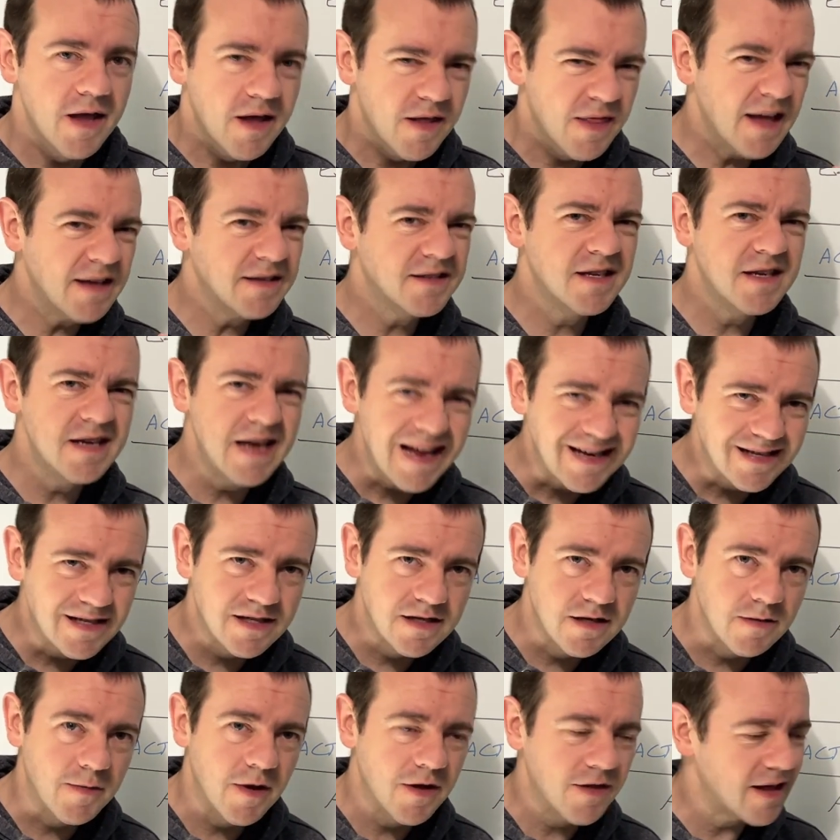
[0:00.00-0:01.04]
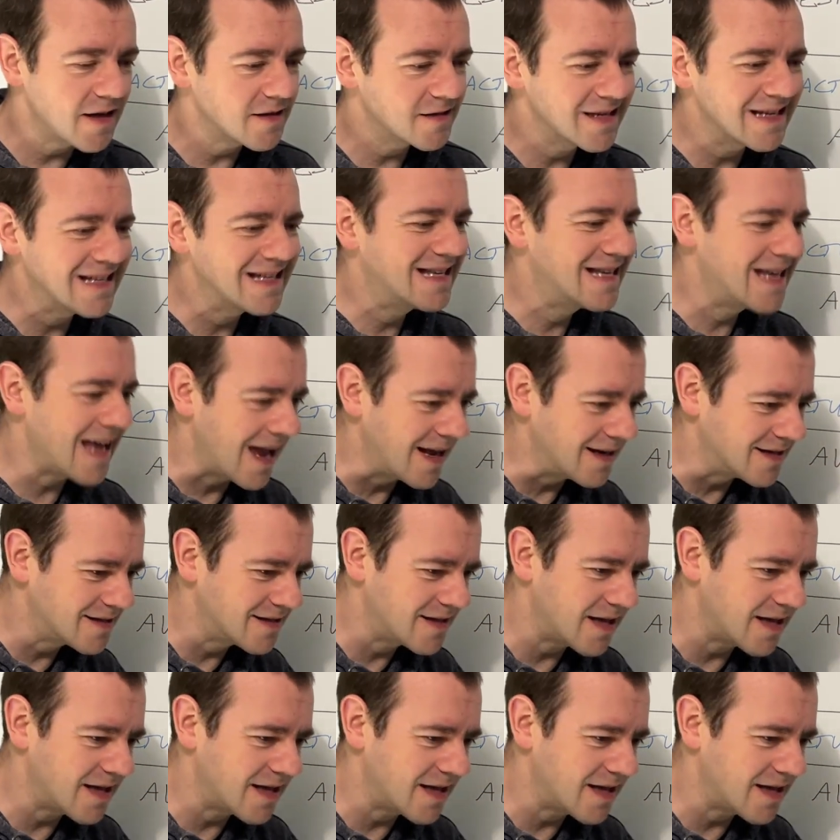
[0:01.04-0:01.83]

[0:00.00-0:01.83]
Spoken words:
That's an estimate, that's a guess.